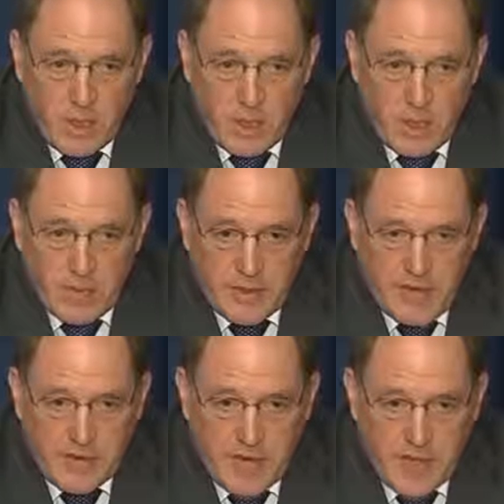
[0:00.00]

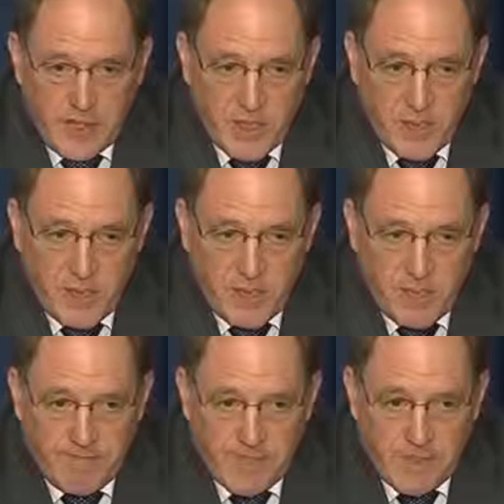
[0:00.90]
A few days ago,
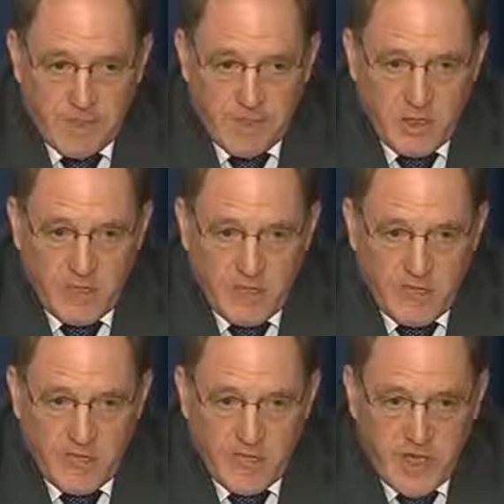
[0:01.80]
leadership
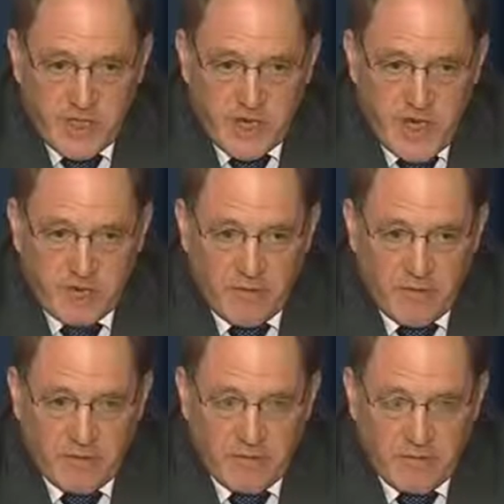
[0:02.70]
of the Dutch
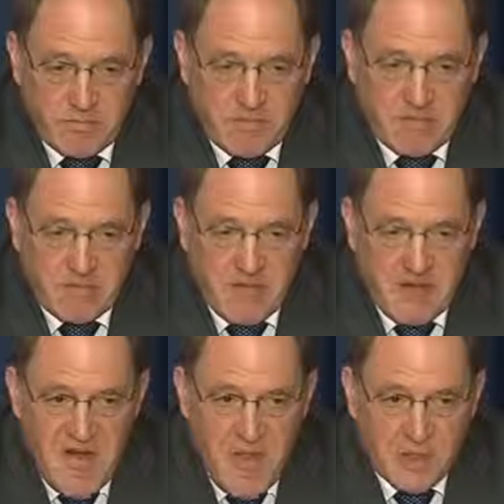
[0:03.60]
government
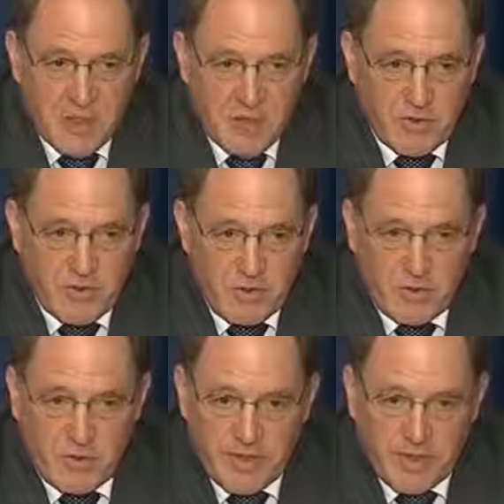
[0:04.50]
announced to the
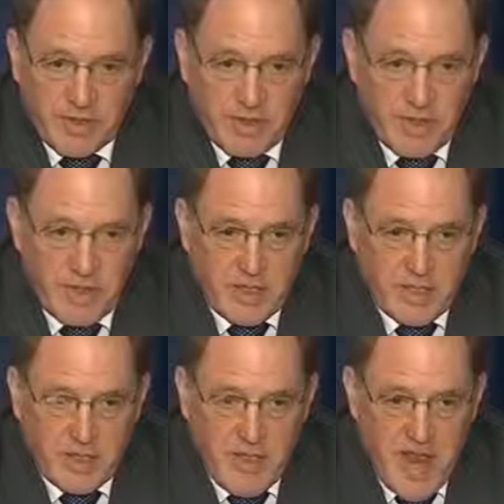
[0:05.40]
world that the
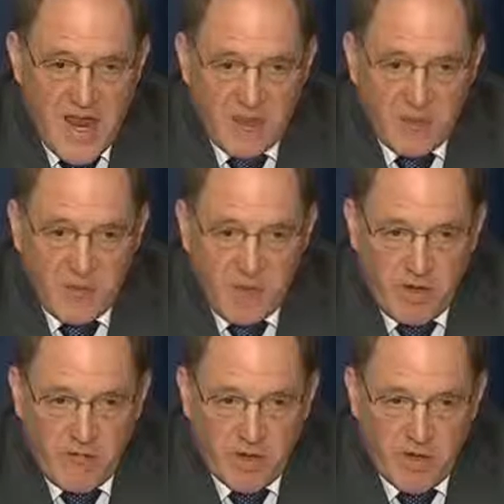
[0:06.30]
age of the
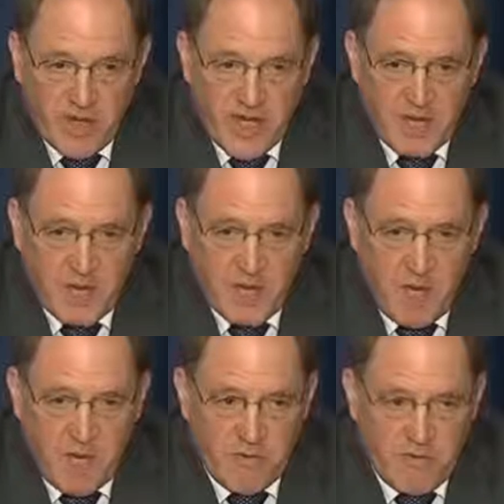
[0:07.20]
welfare state was
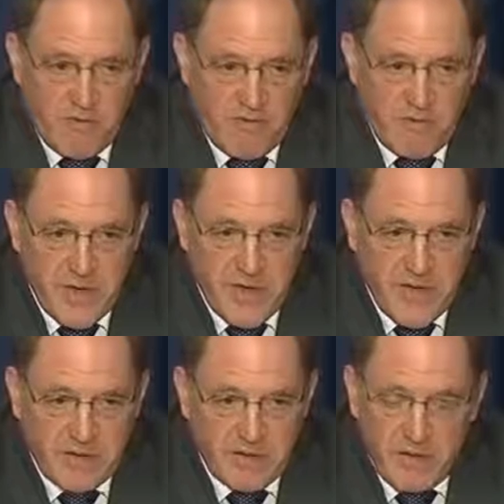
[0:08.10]
over and everybody
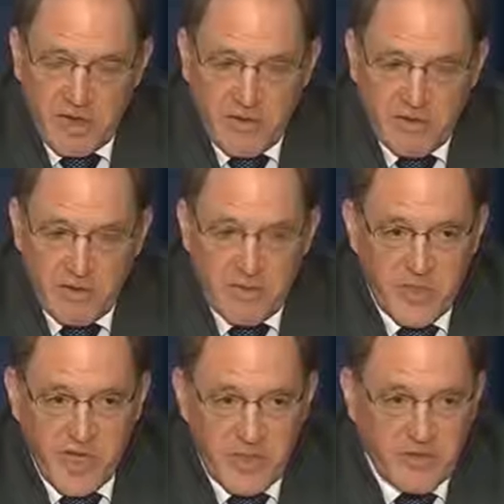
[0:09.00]
had to look after
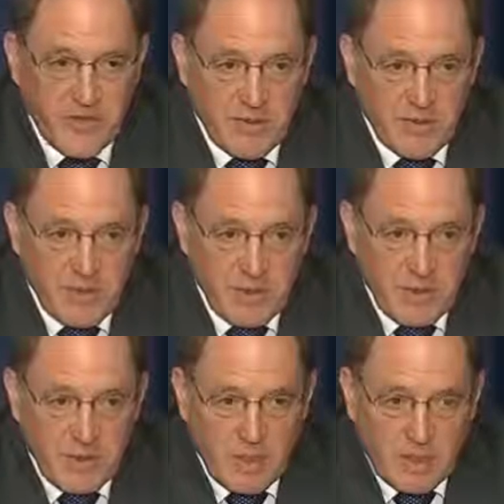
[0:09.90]
themselves.
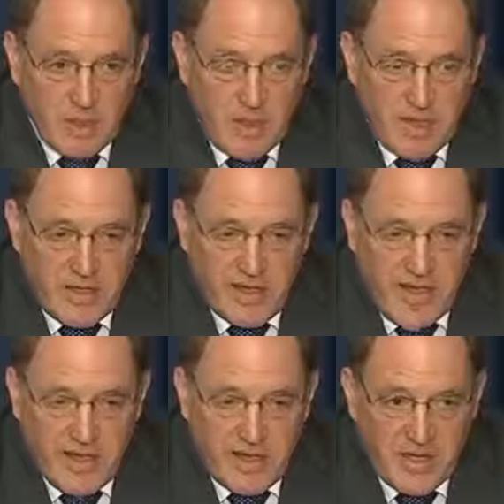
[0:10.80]
And if
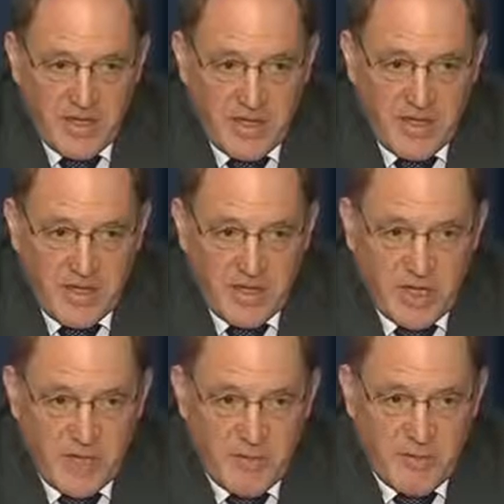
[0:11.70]
that is the